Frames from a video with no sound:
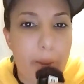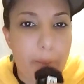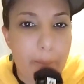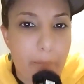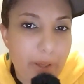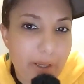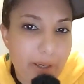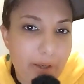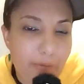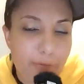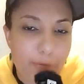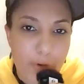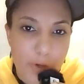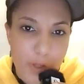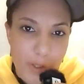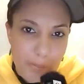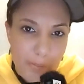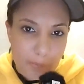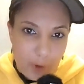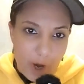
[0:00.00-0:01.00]
But for
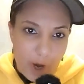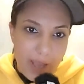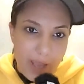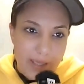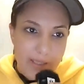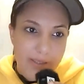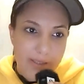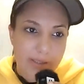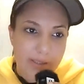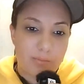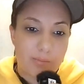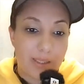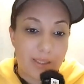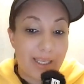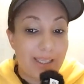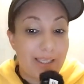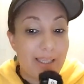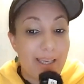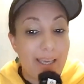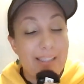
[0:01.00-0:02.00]
the price,
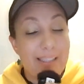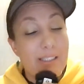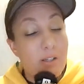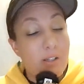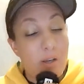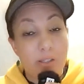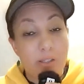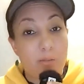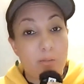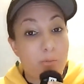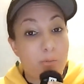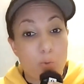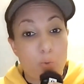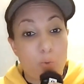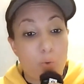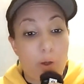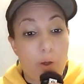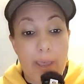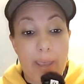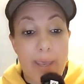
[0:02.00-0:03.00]
it's an awesome tool.